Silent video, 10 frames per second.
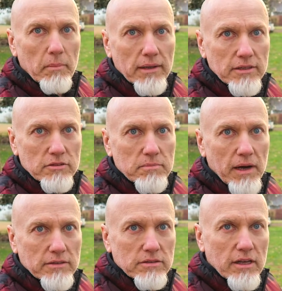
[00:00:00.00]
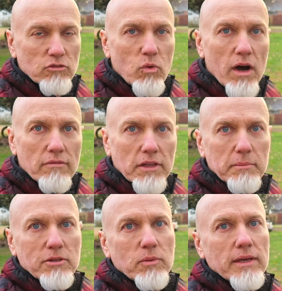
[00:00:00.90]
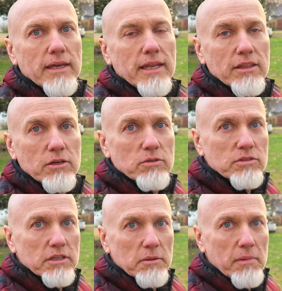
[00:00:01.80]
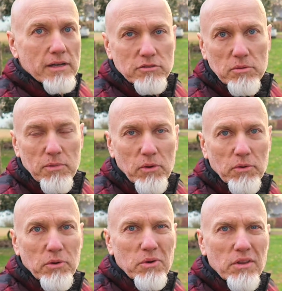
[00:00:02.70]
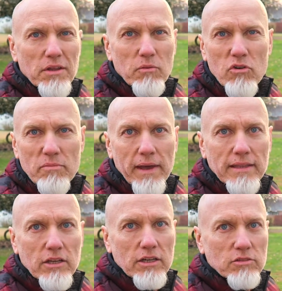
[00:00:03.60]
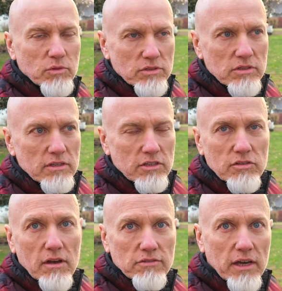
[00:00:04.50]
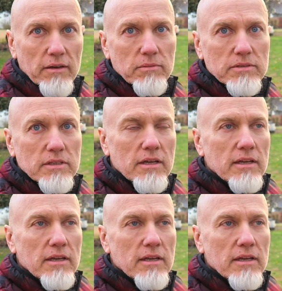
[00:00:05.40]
I bought these boxes. I was waffling between getting those and the Mosko-Moto or the Wolfman Luggage ones, the soft-sided ones.